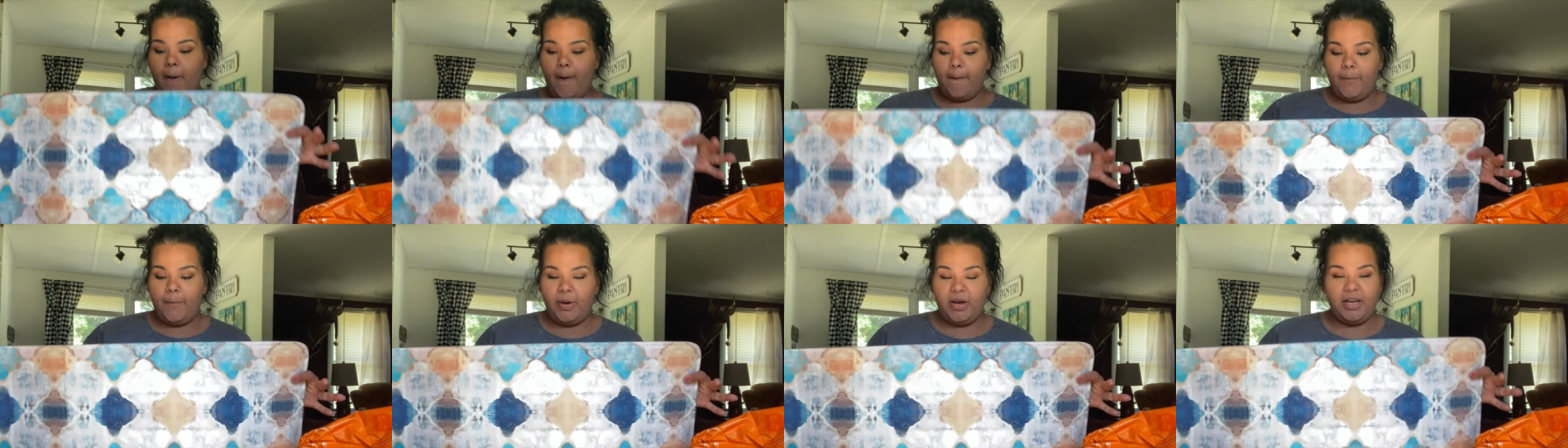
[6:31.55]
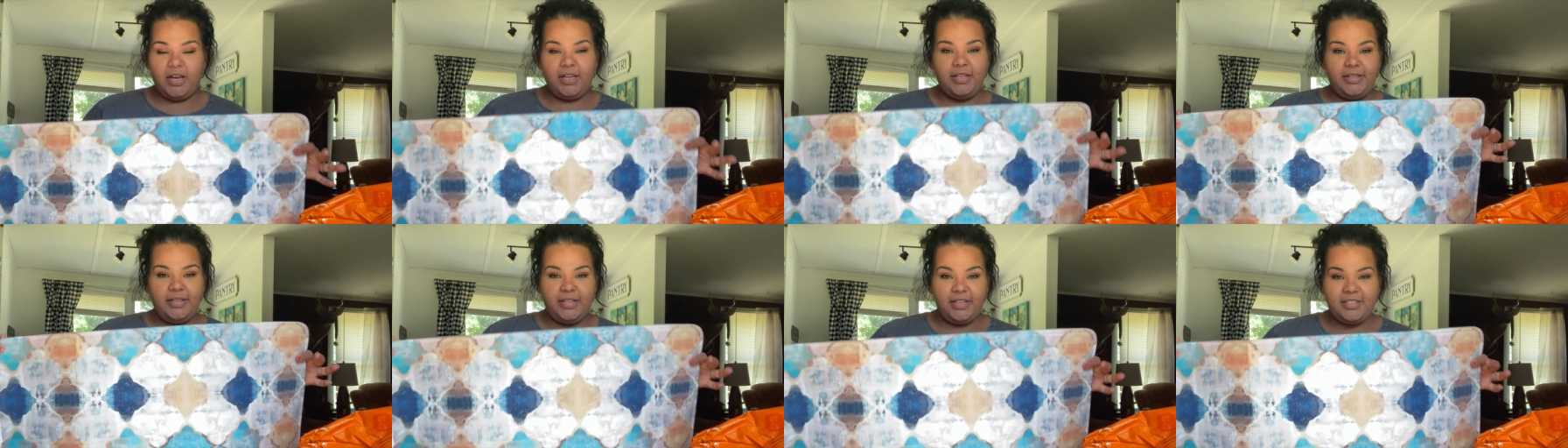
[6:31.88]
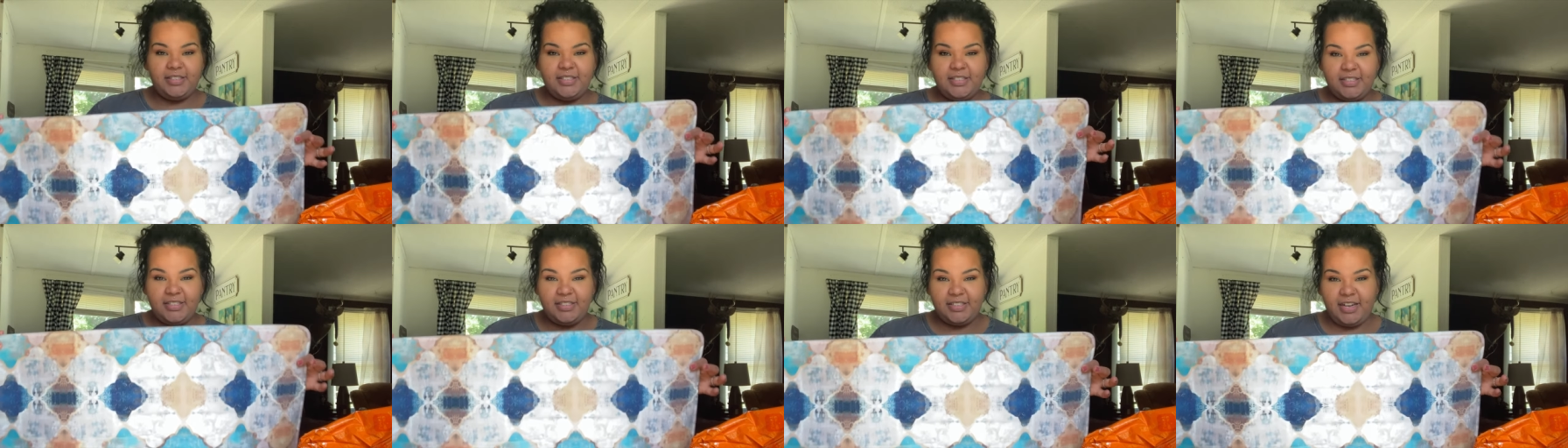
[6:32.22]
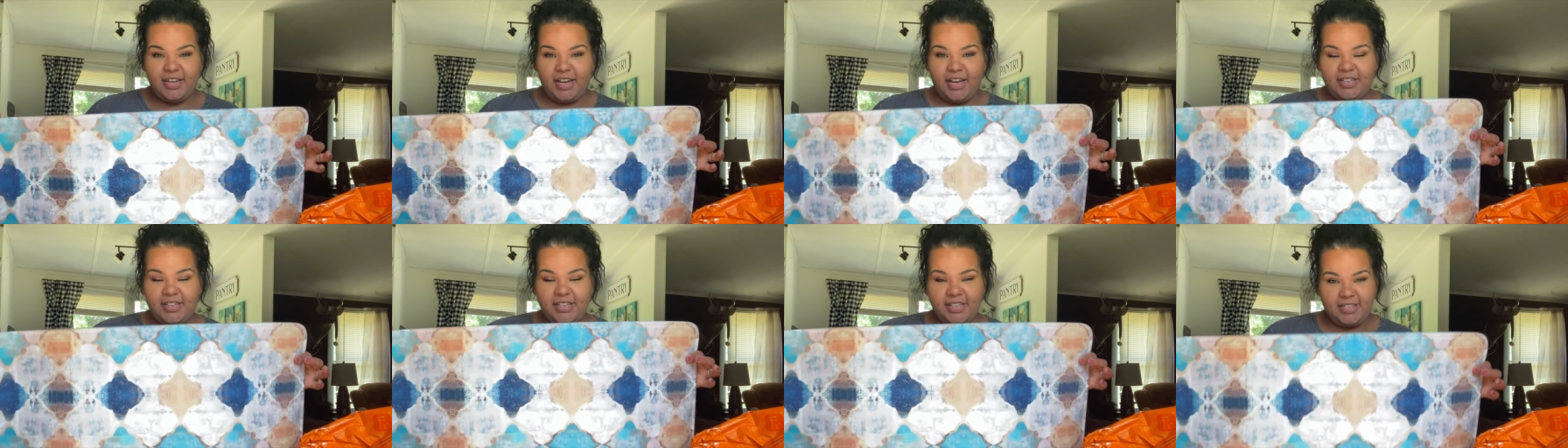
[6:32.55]
but this is
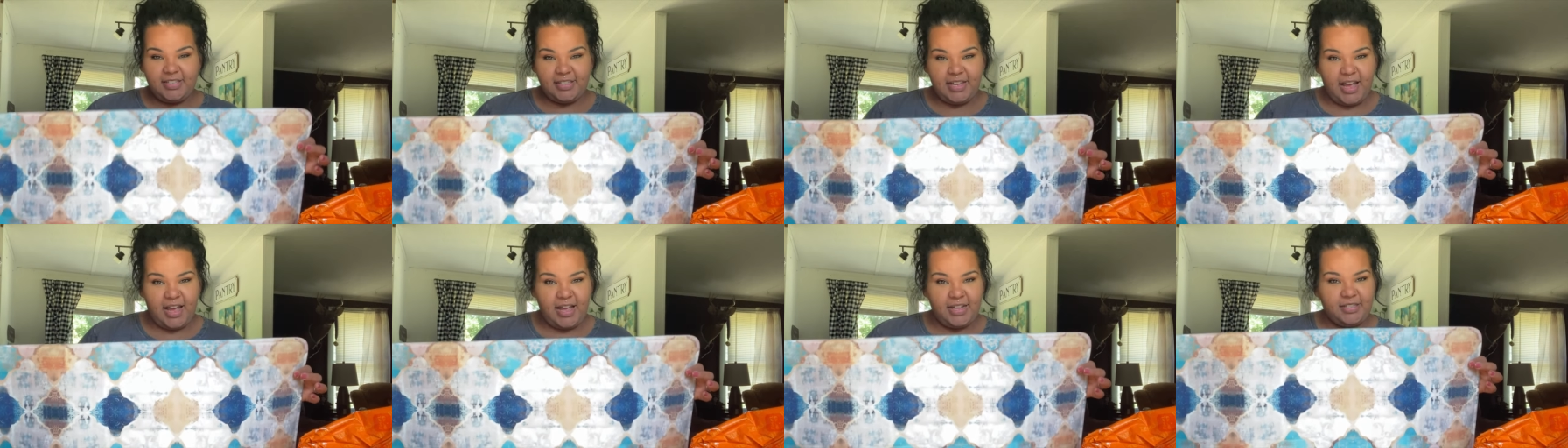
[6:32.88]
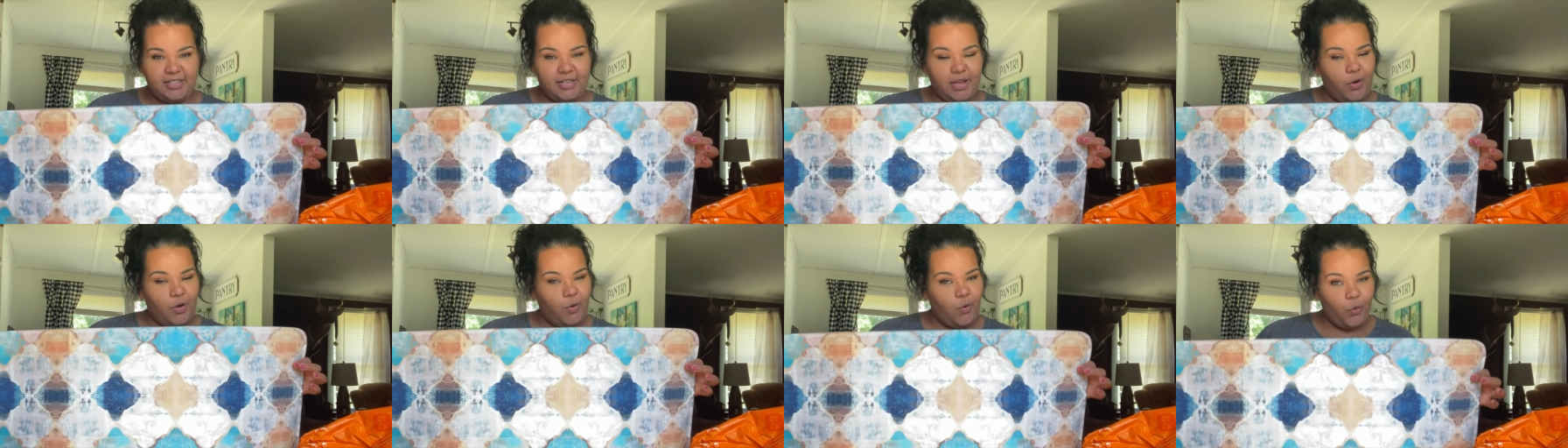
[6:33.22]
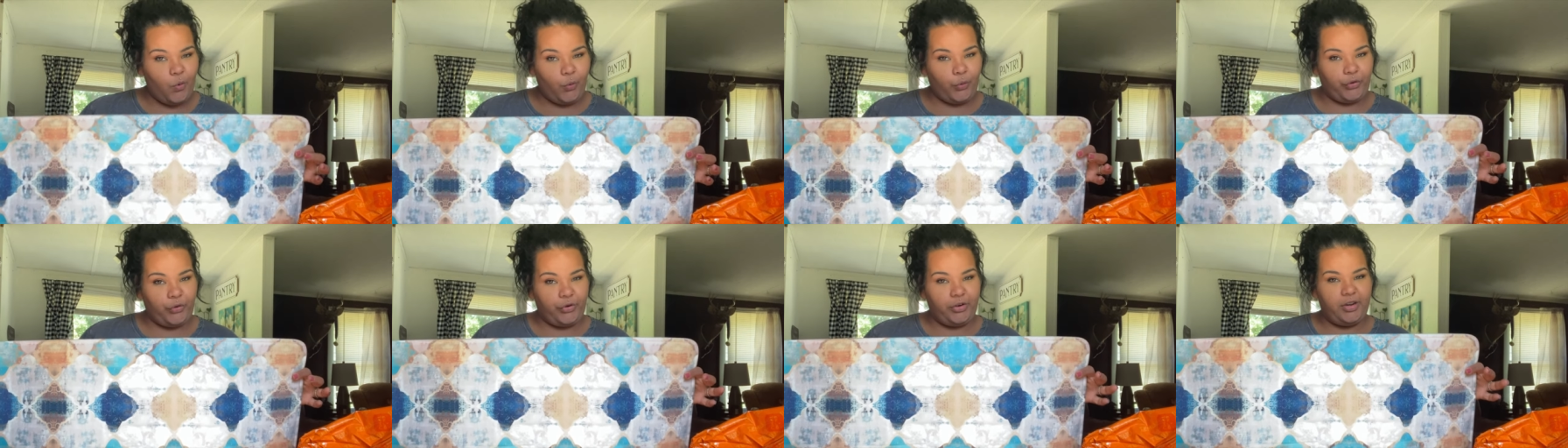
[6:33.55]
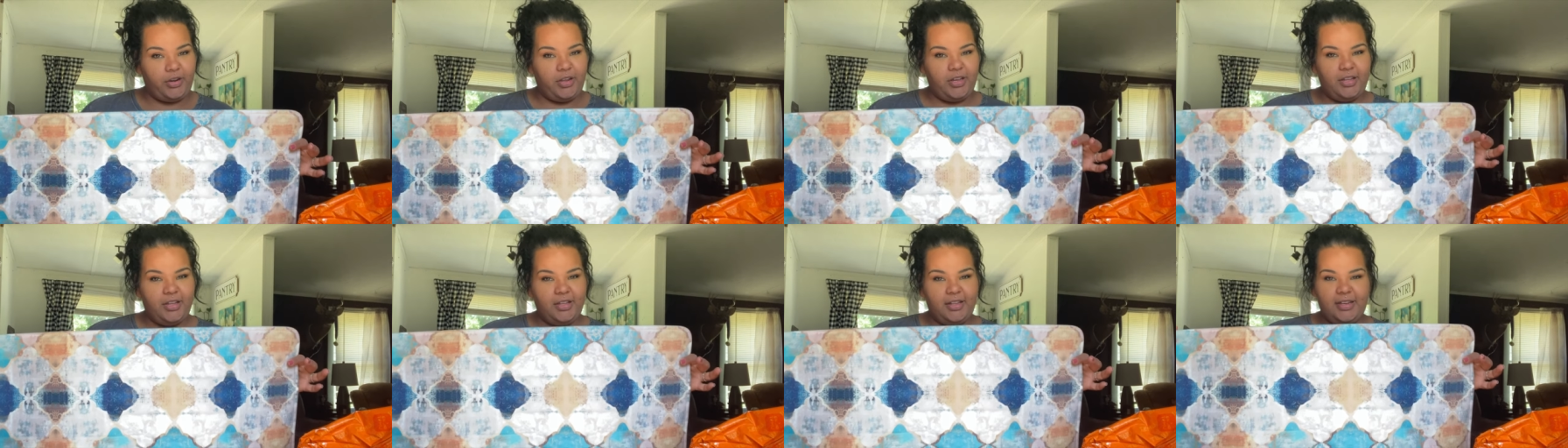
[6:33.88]
not the size I ordered
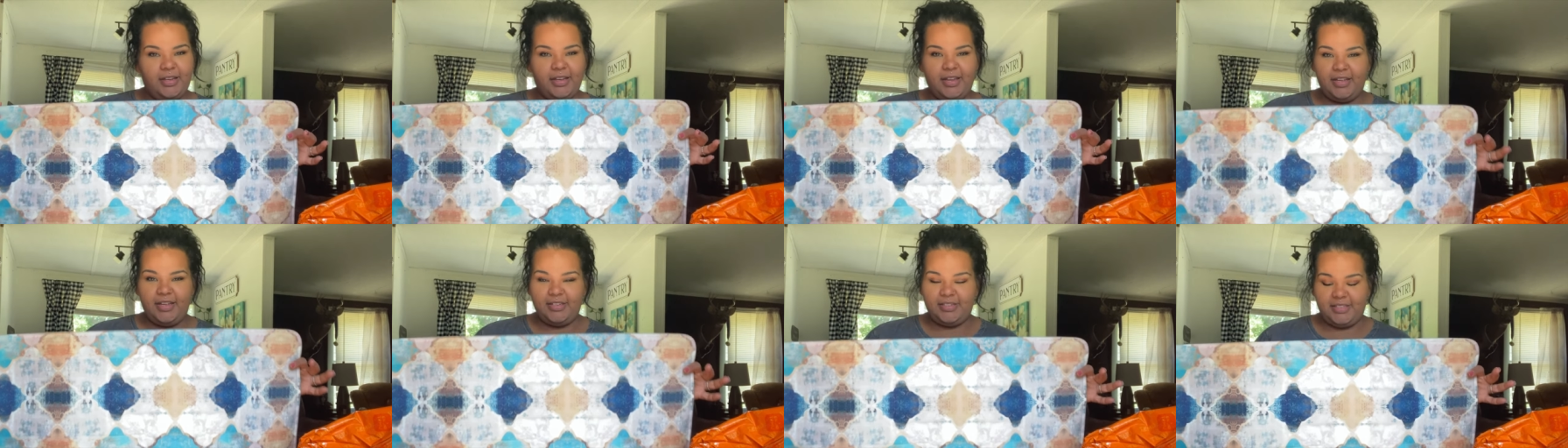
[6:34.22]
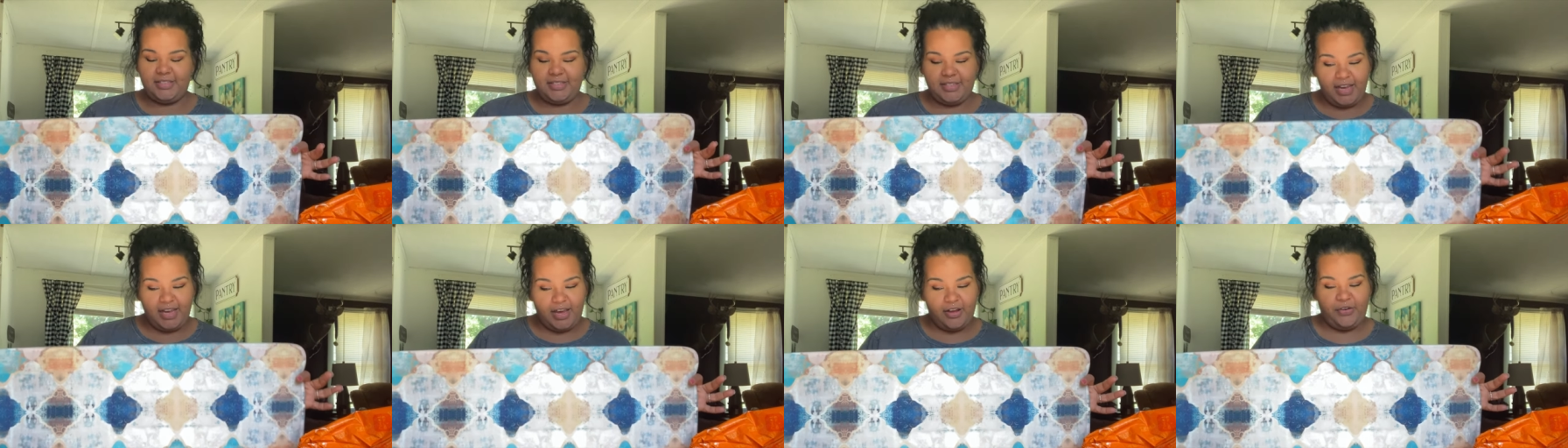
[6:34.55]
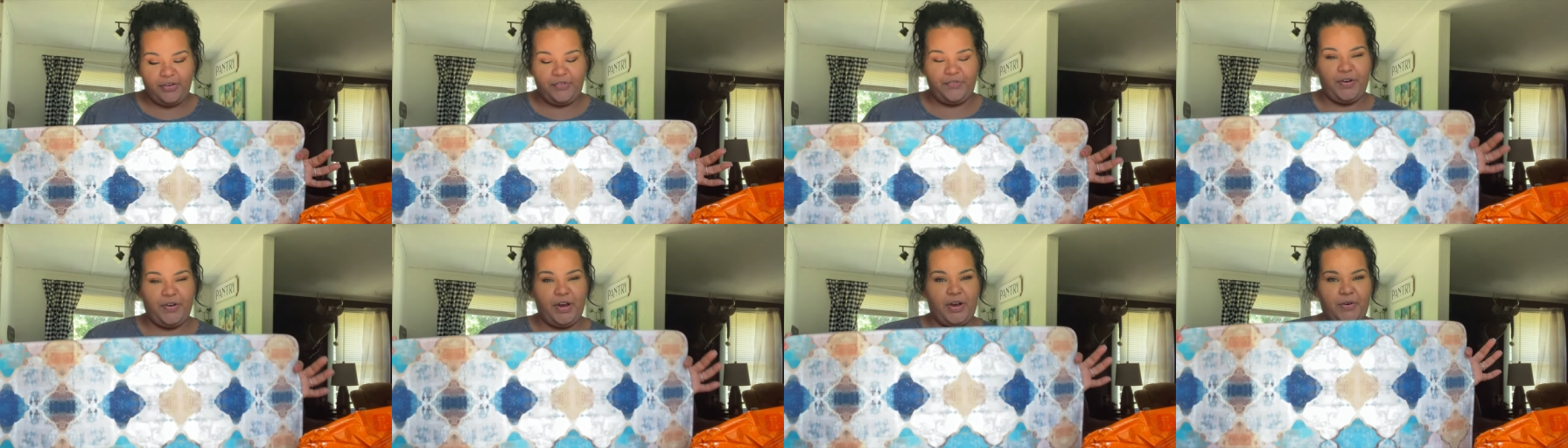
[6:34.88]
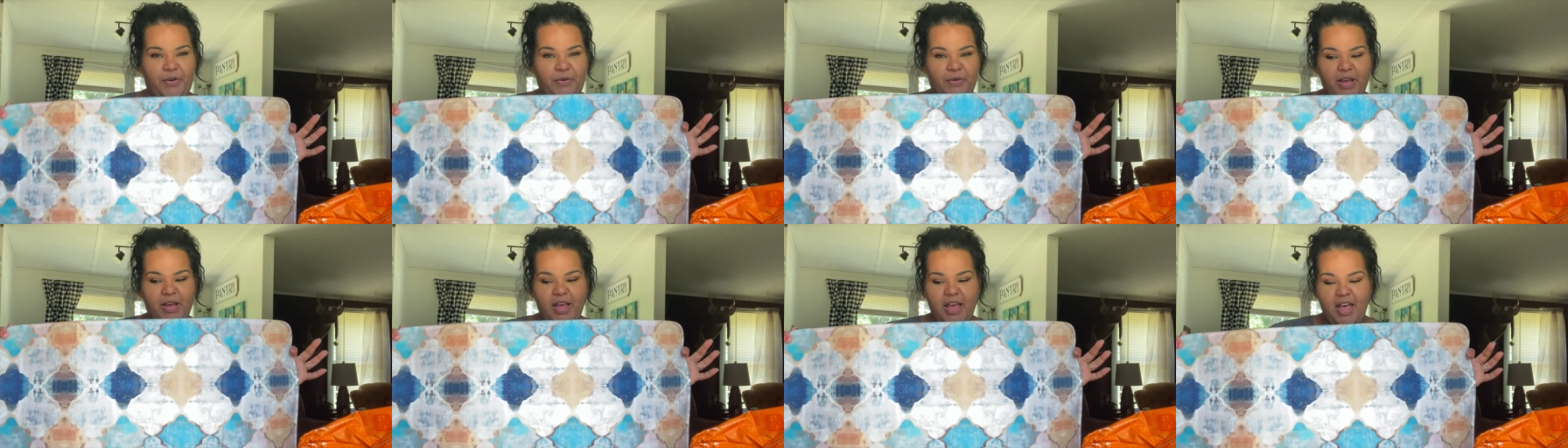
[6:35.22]
that's the downfall